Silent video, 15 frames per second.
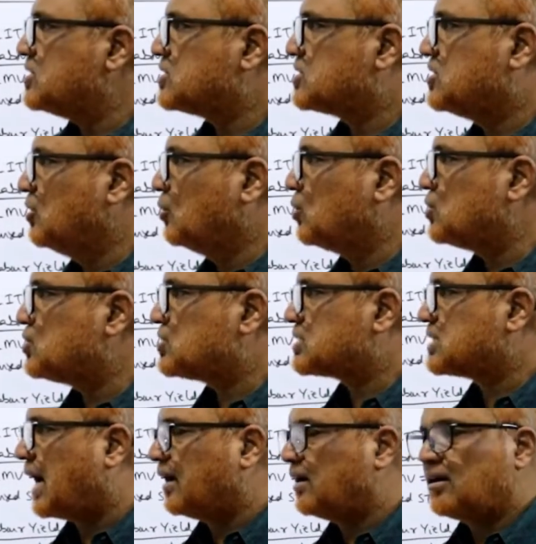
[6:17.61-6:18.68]
is due to
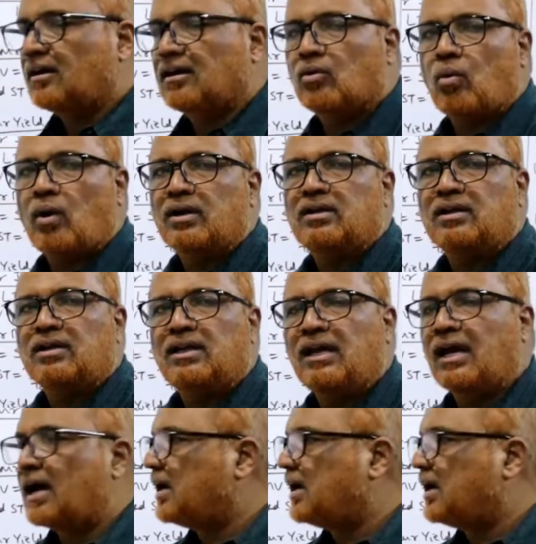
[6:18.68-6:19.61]
standard quantity